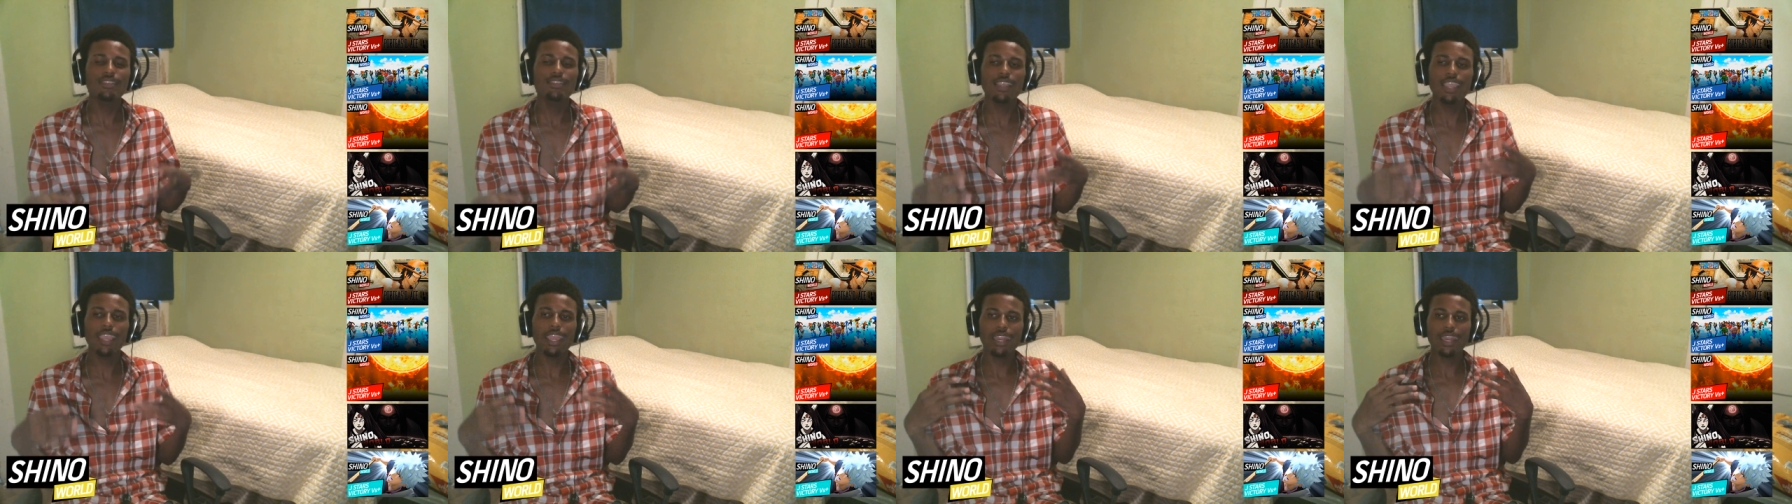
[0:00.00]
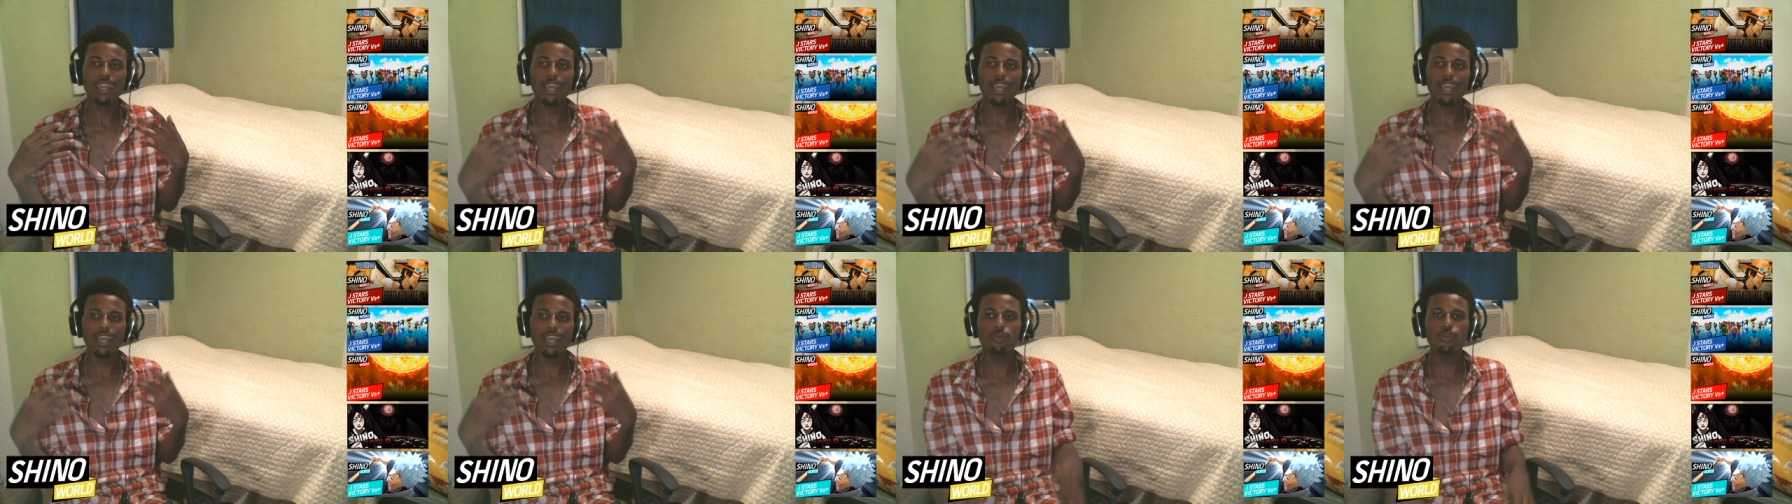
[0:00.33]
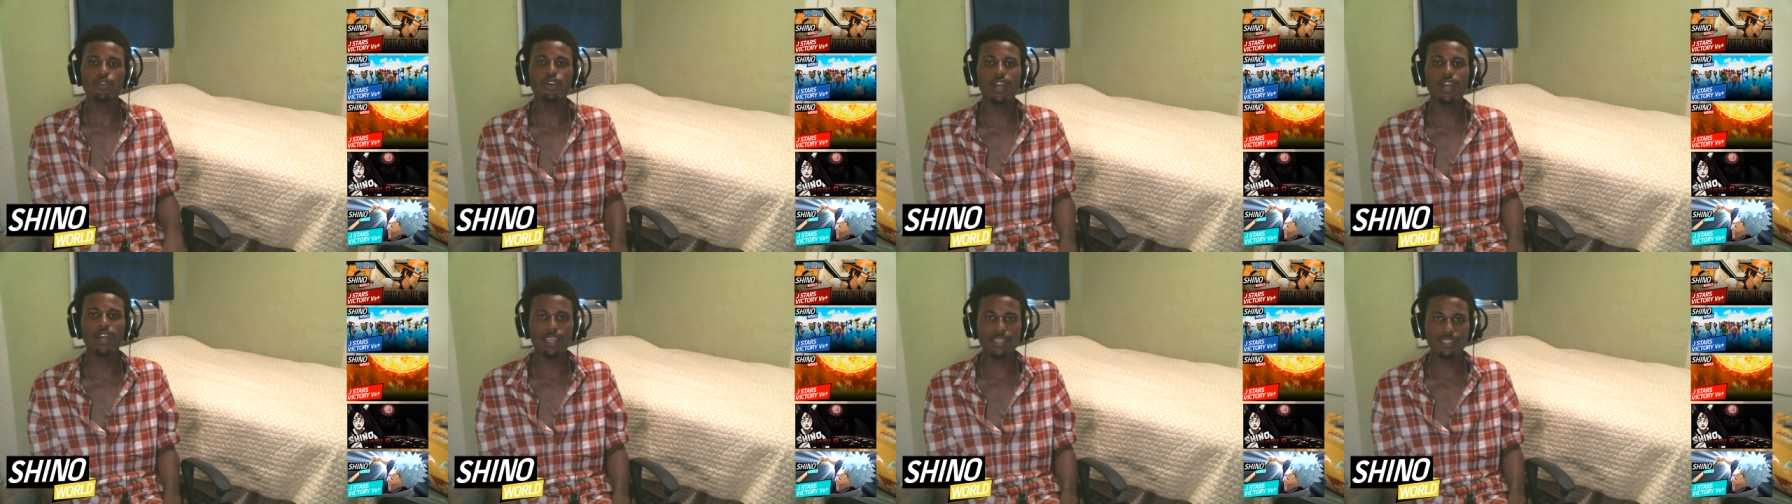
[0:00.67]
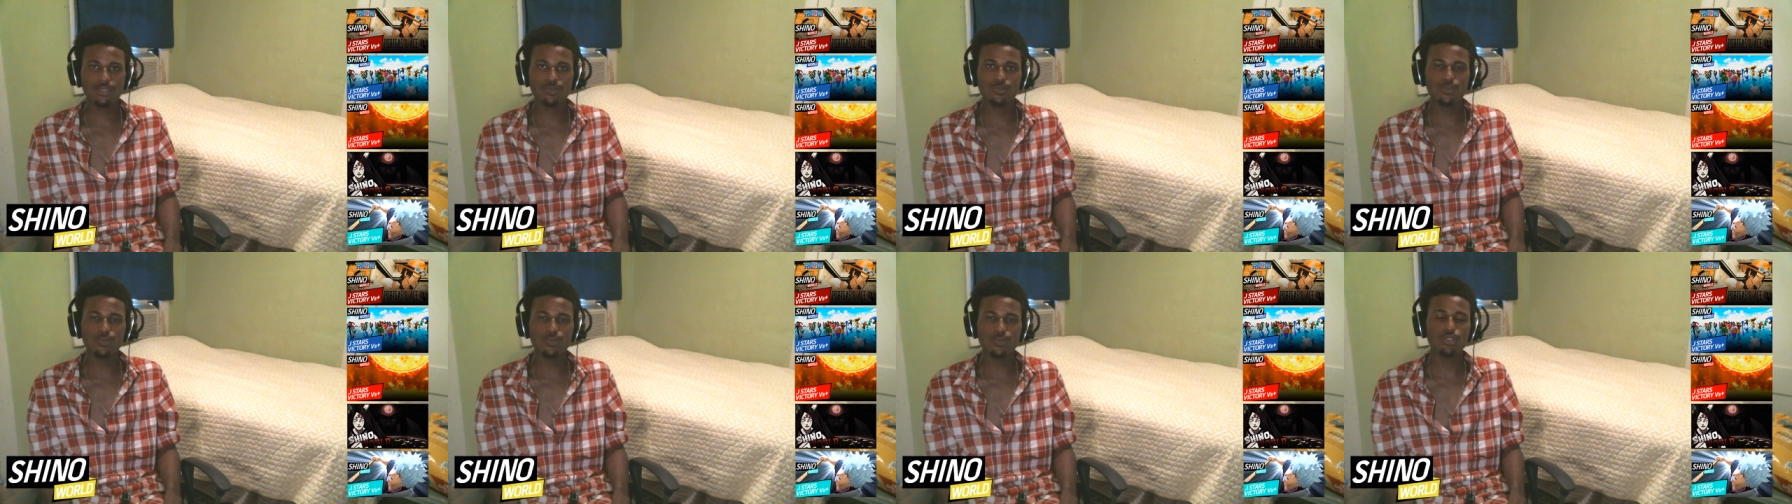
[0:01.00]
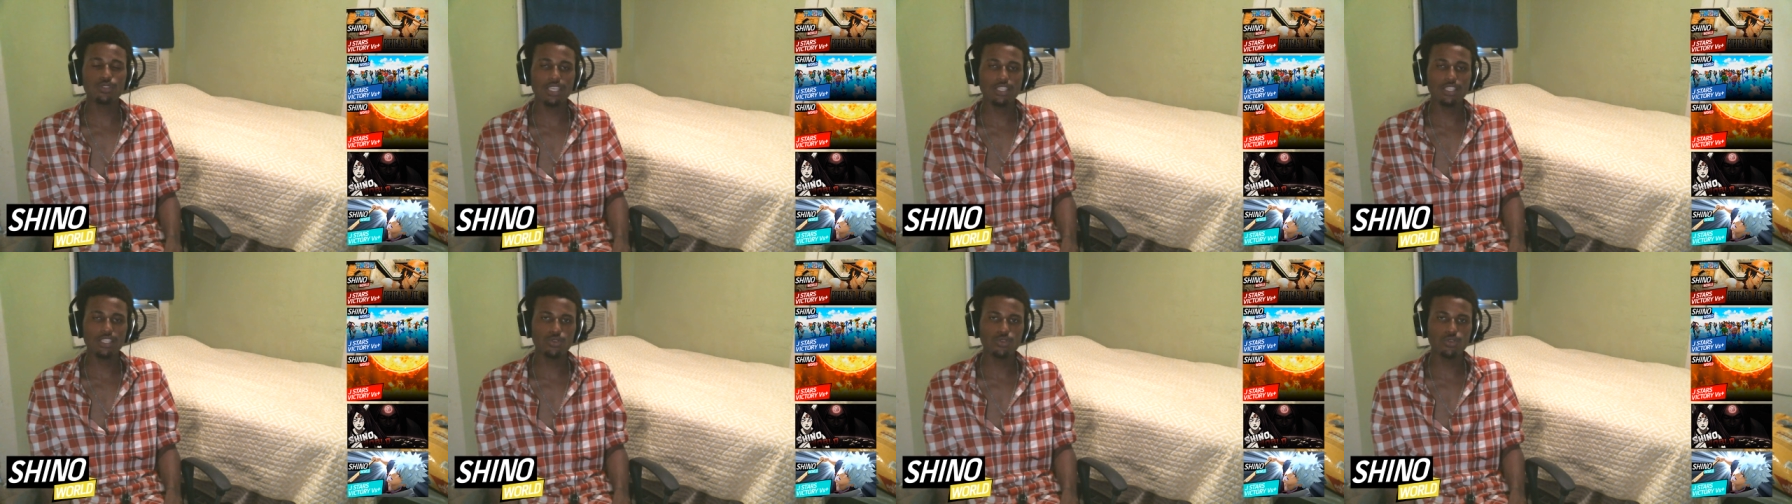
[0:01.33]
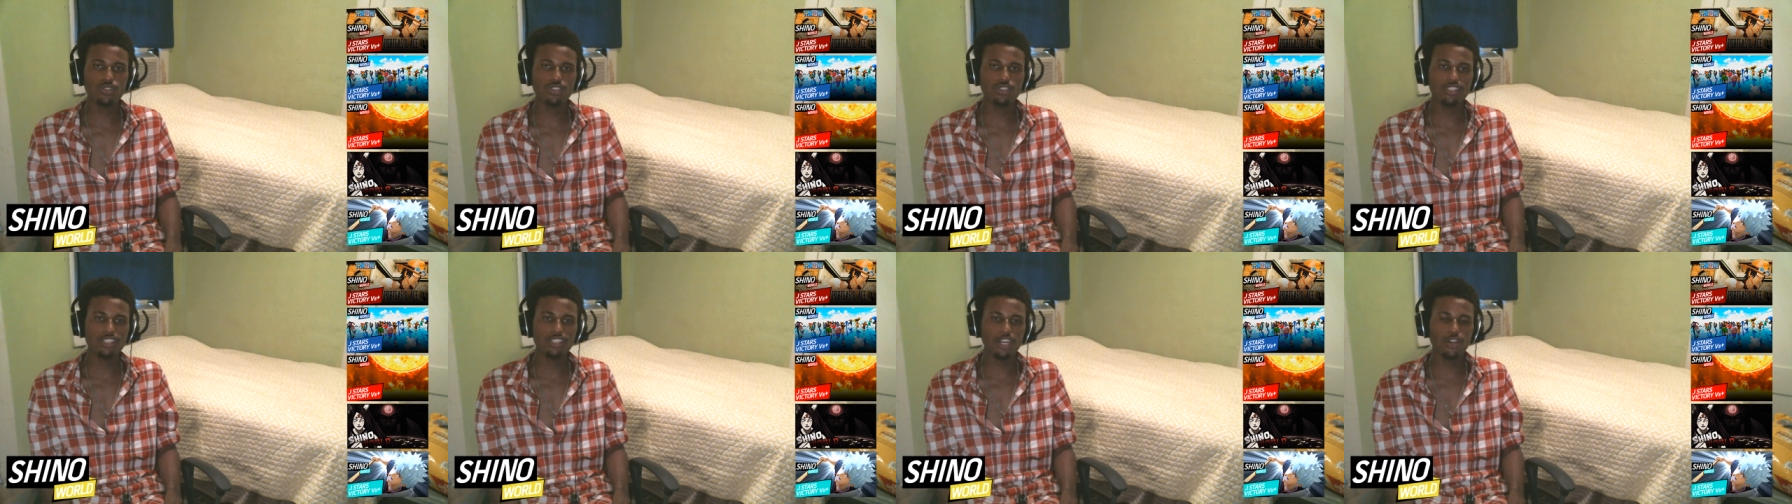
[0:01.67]
and I hope you guys will stay
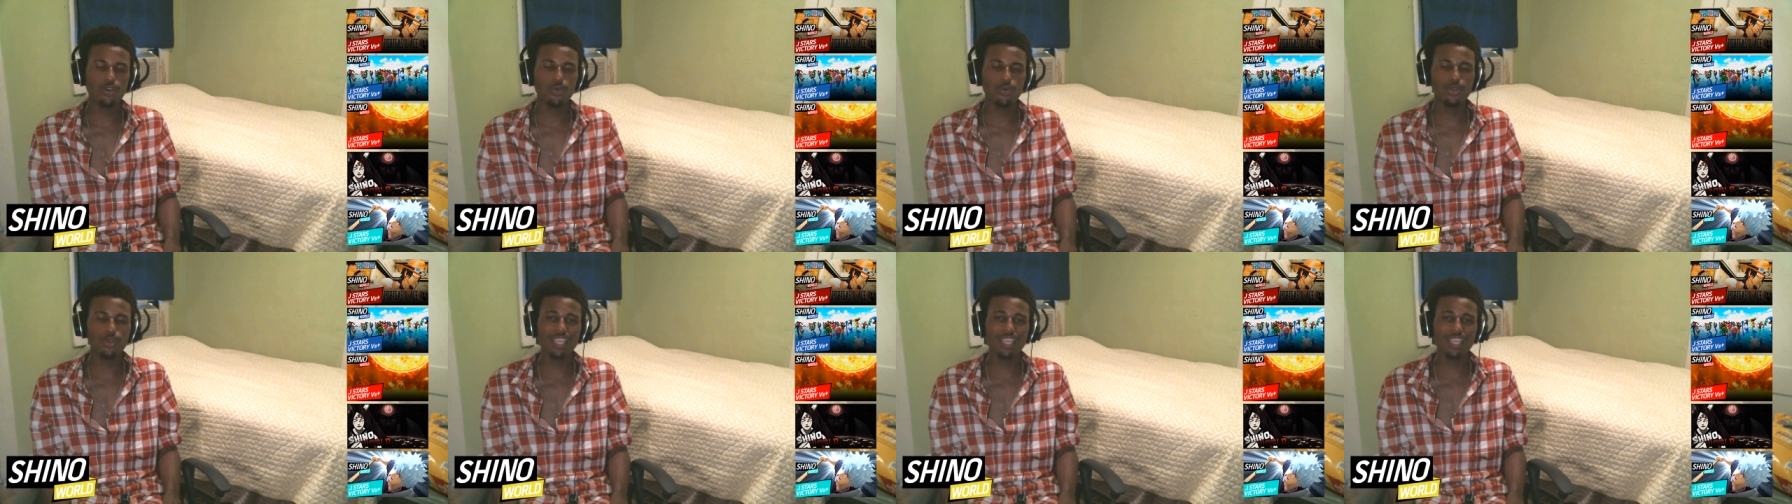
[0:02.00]
tuned to the channel.